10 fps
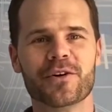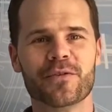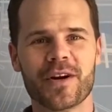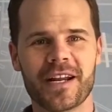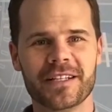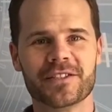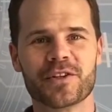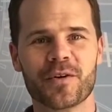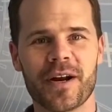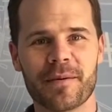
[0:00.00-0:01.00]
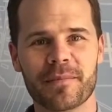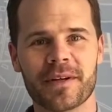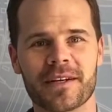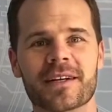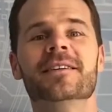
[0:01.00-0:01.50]
over on Instagram.
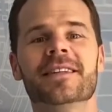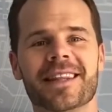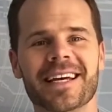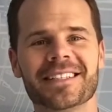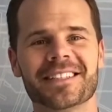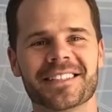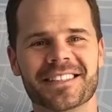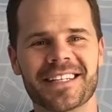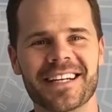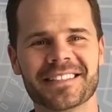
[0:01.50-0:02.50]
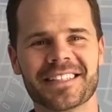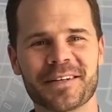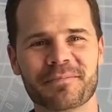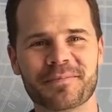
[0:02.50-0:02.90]
Thanks. See you next time.